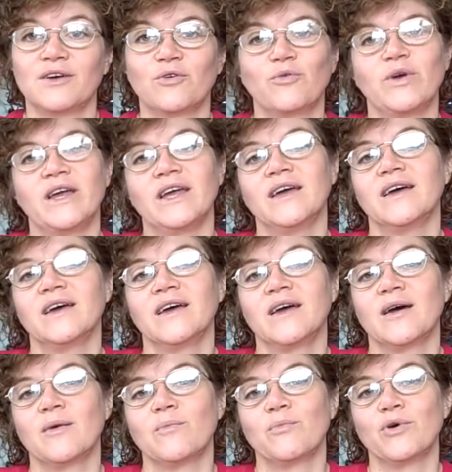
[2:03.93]
We
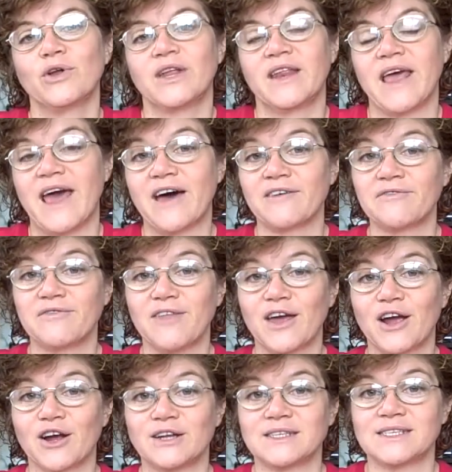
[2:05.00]
put an F
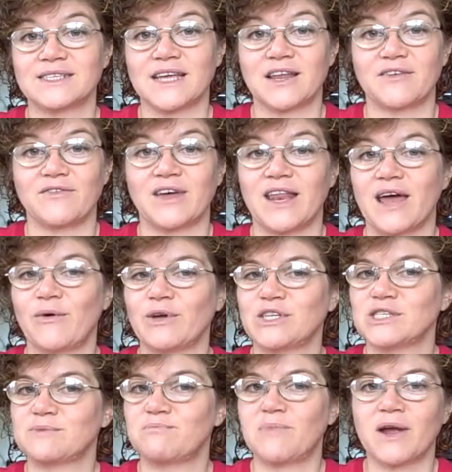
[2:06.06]
there instead of it, and we
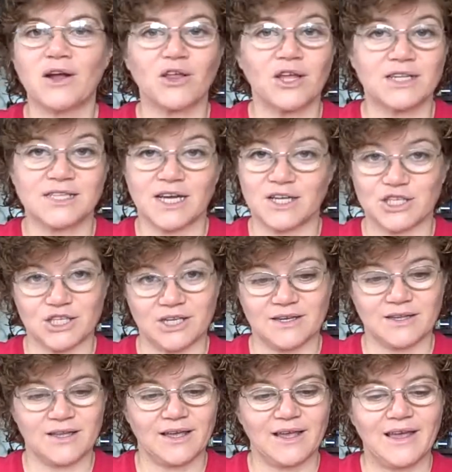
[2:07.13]
just barely touch it.
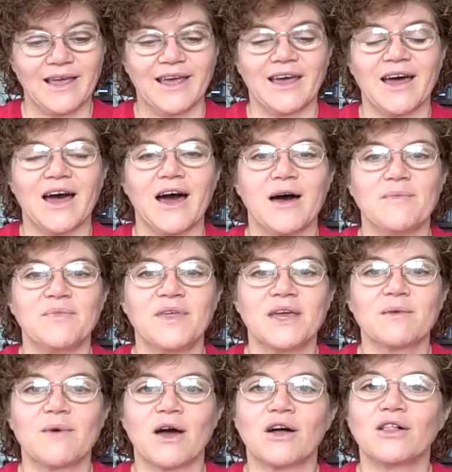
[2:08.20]
Think
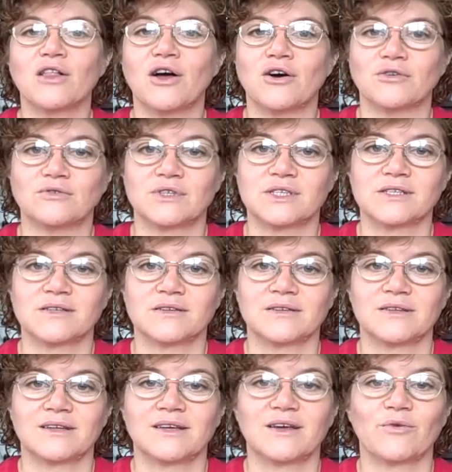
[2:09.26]
about clothes.
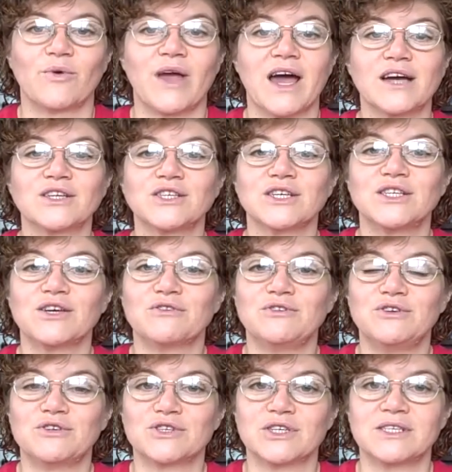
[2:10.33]
We actually don't
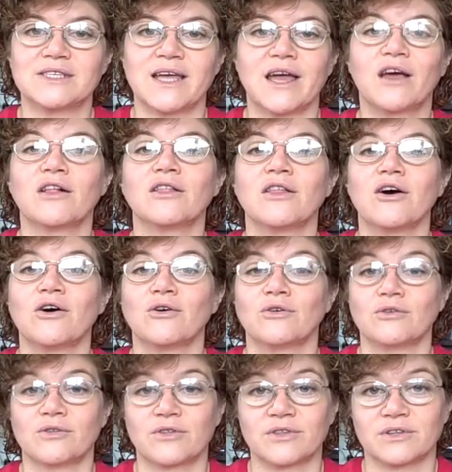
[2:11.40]
usually say
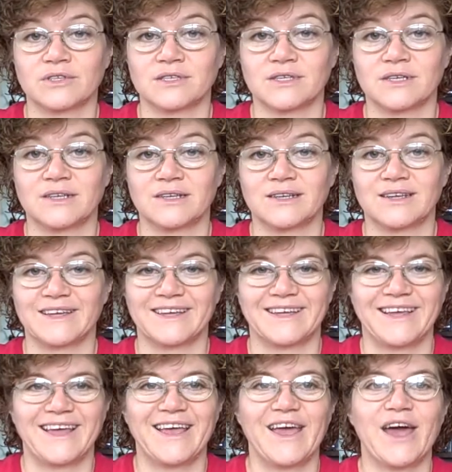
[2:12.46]
clothes,
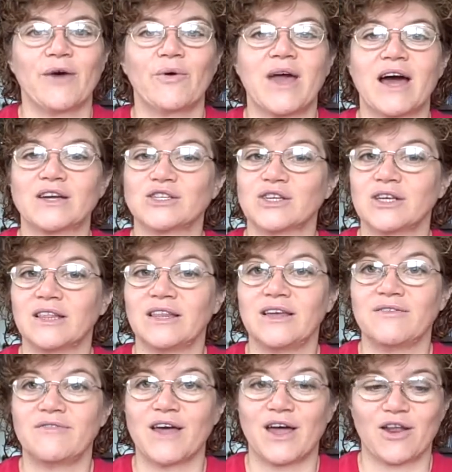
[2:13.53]
and we actually
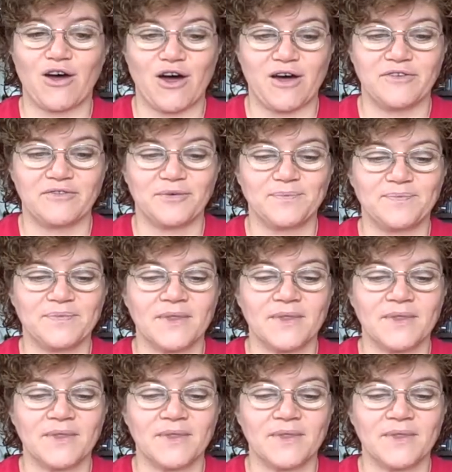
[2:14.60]
leave that off.